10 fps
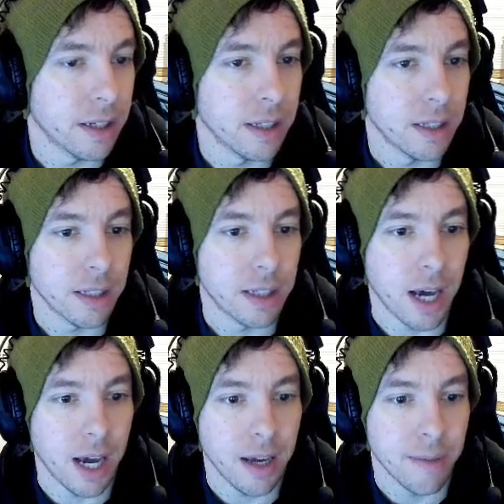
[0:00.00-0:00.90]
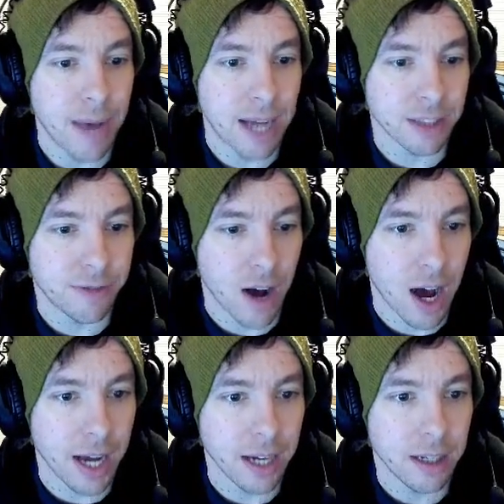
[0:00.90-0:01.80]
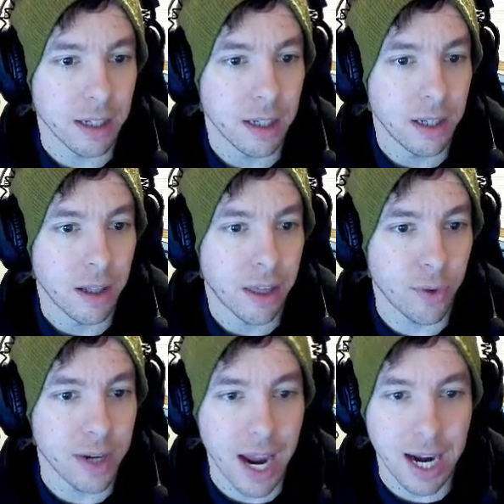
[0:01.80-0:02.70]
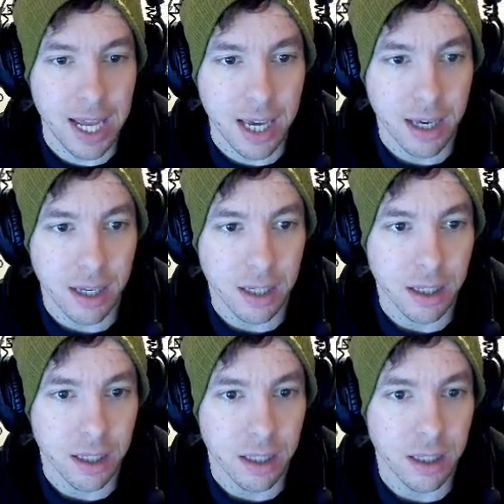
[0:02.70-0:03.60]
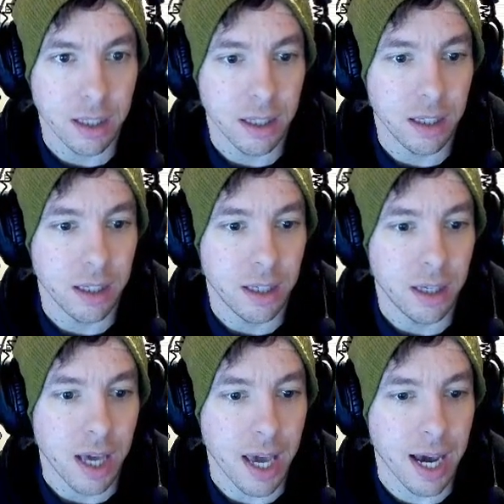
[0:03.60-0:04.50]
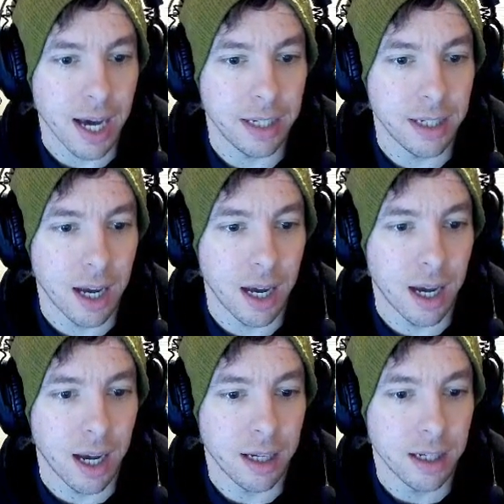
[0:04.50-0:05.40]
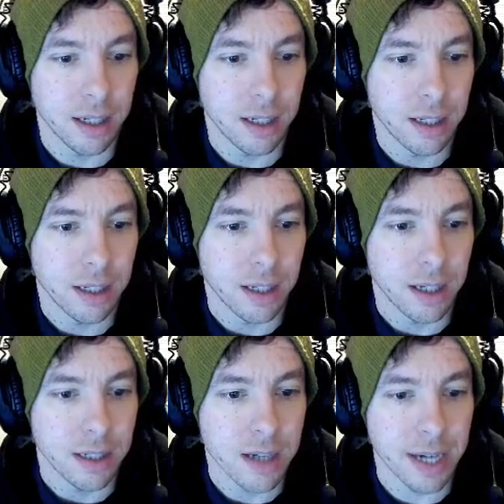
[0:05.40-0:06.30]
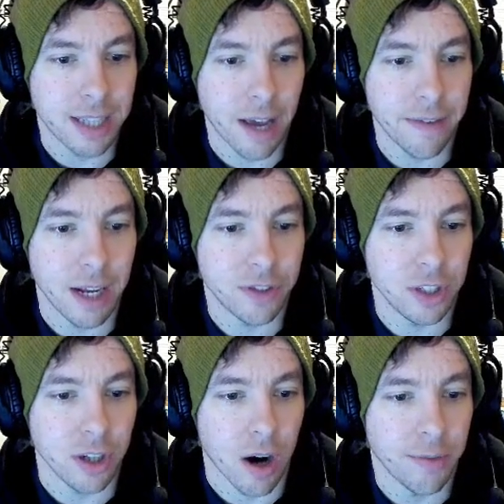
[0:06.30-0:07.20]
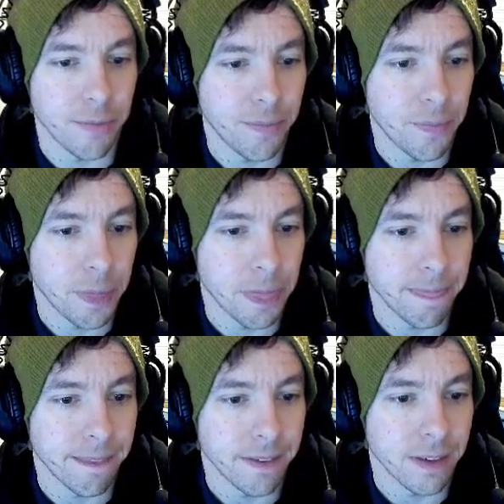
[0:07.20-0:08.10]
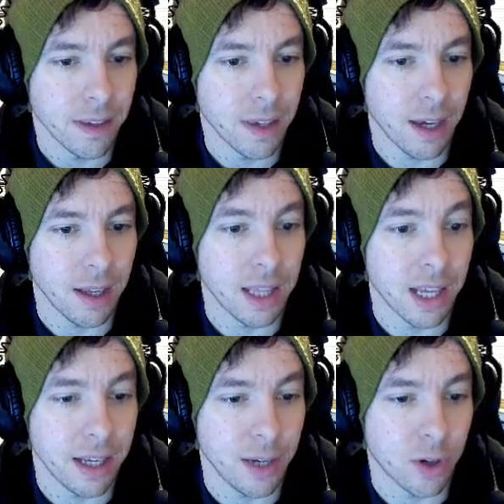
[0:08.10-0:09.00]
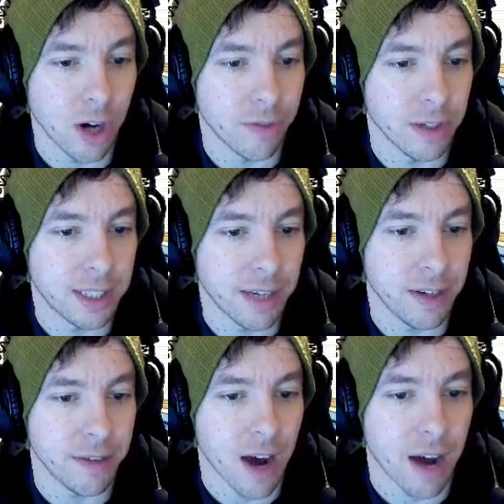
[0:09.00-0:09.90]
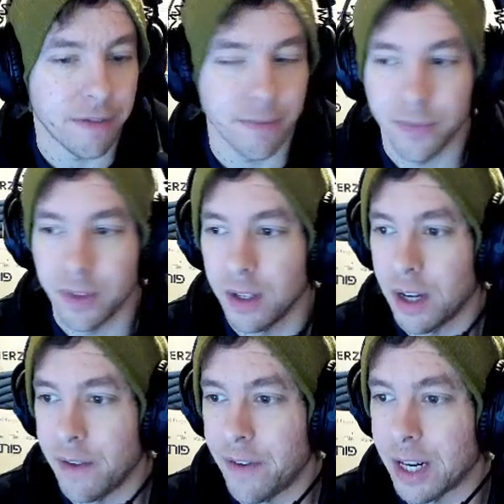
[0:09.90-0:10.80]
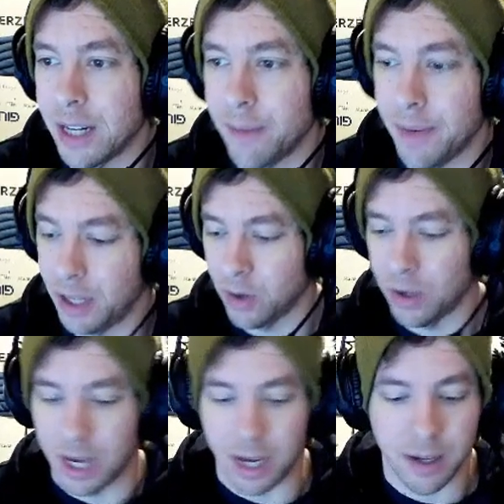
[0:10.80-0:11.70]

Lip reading: Okay. Magic Find, 380. And 97 FCR. Okay. And that hit recovery is 75. In fact, I didn't make note of that.